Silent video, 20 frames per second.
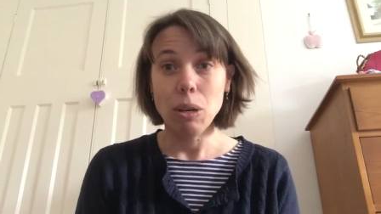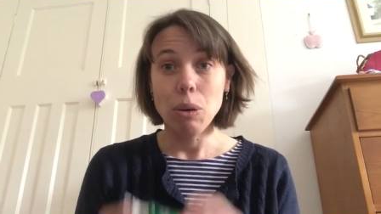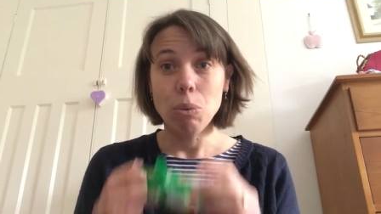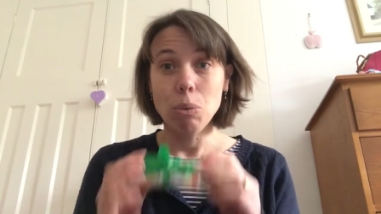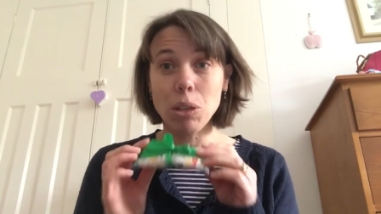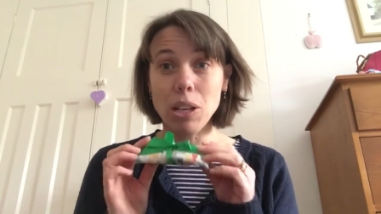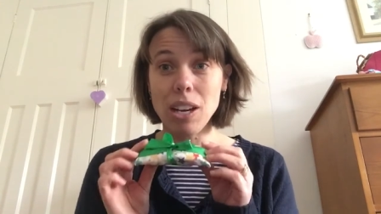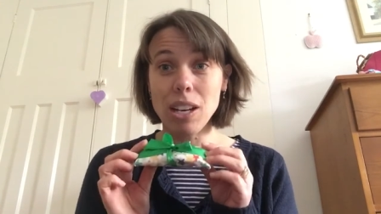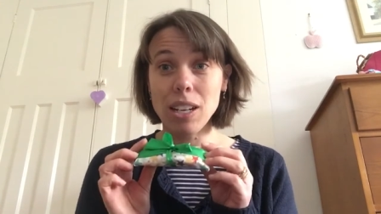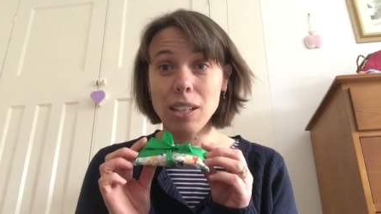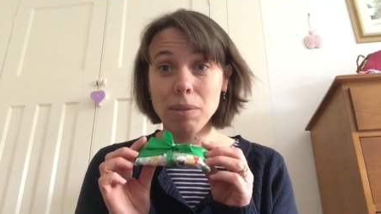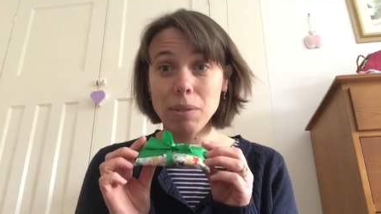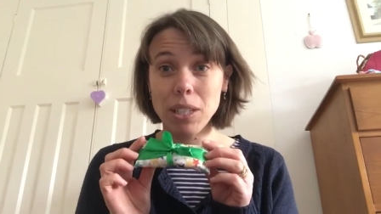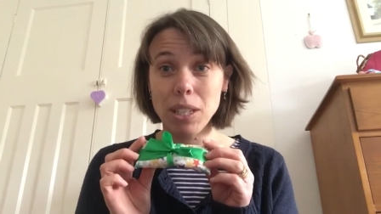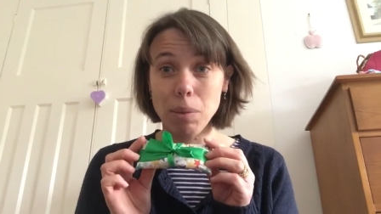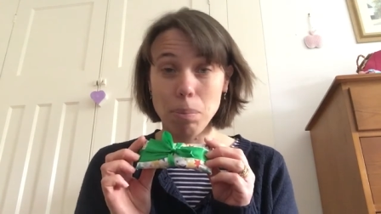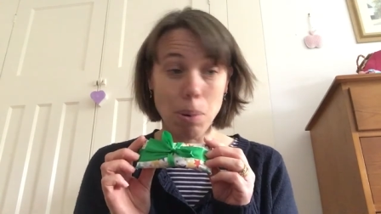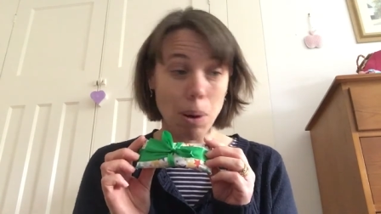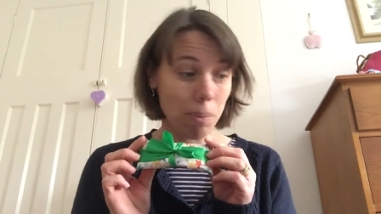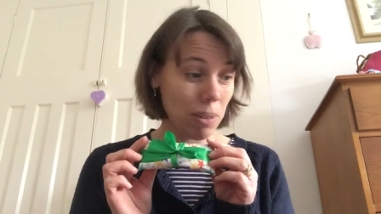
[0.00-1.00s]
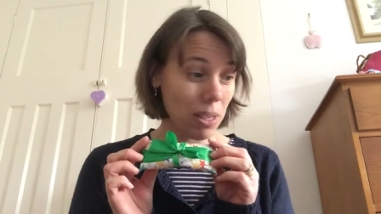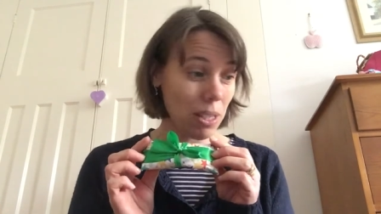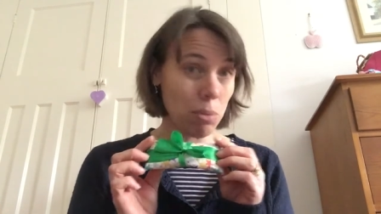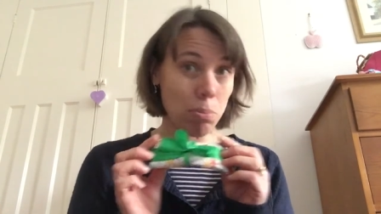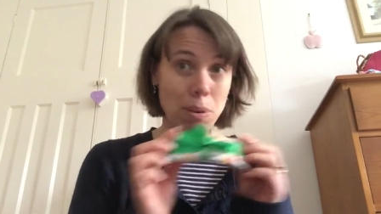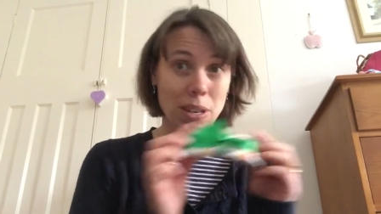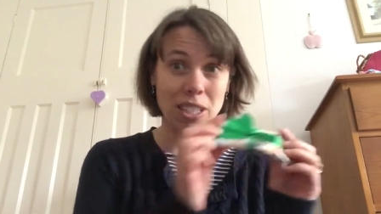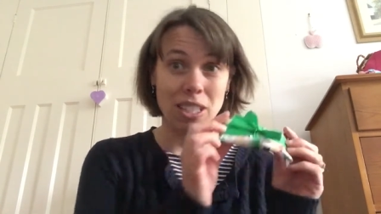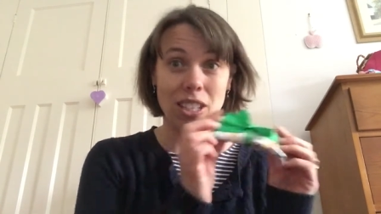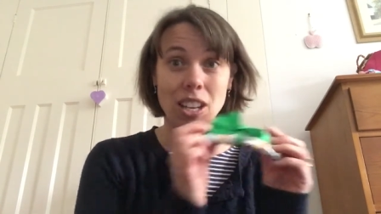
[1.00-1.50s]
Well, I'm going to pop this
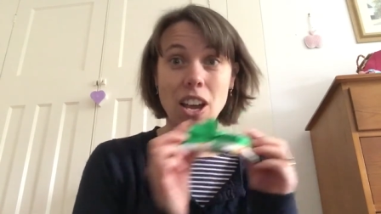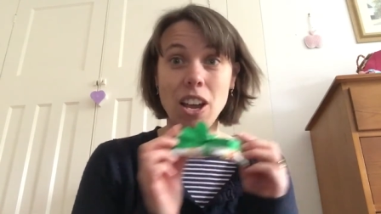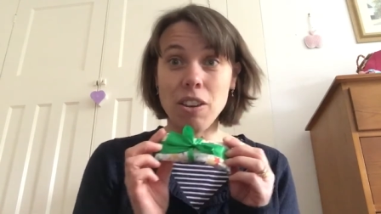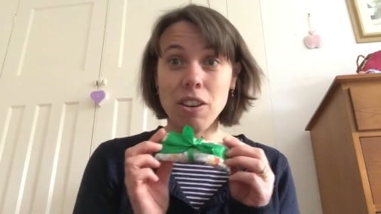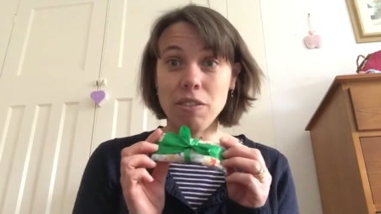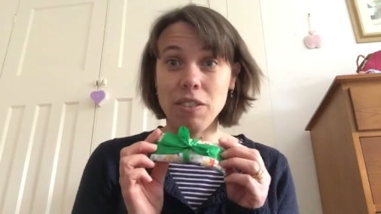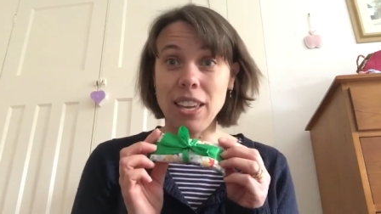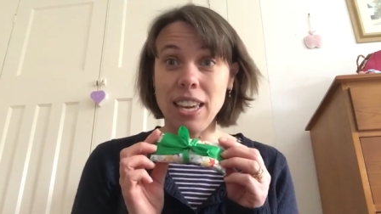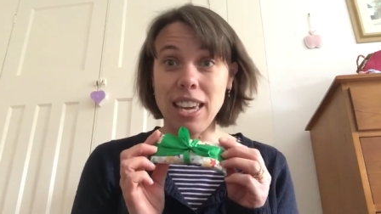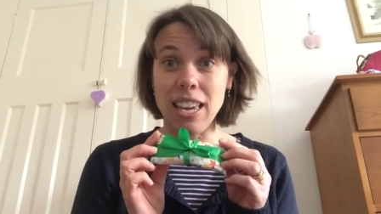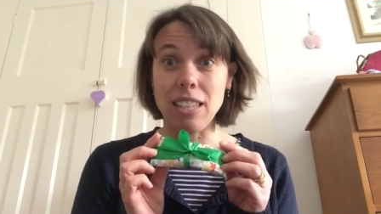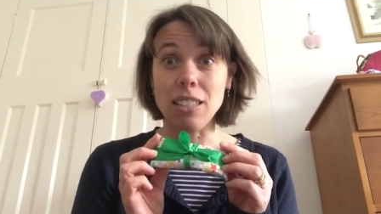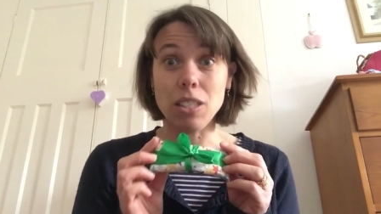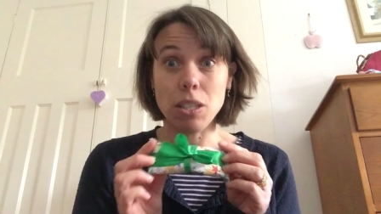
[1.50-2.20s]
present over here